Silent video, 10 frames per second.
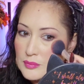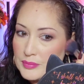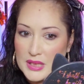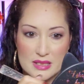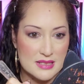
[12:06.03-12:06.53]

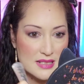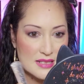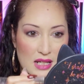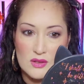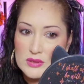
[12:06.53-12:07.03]
But since
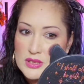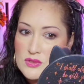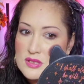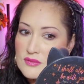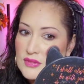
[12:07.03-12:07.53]
I only
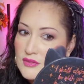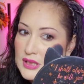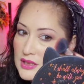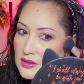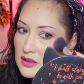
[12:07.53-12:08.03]
use very
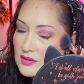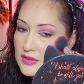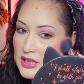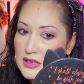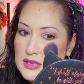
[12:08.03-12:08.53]
little of
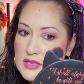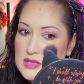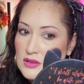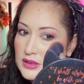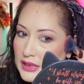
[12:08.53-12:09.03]
it, it's
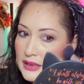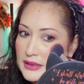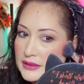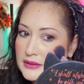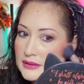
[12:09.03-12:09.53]
okay.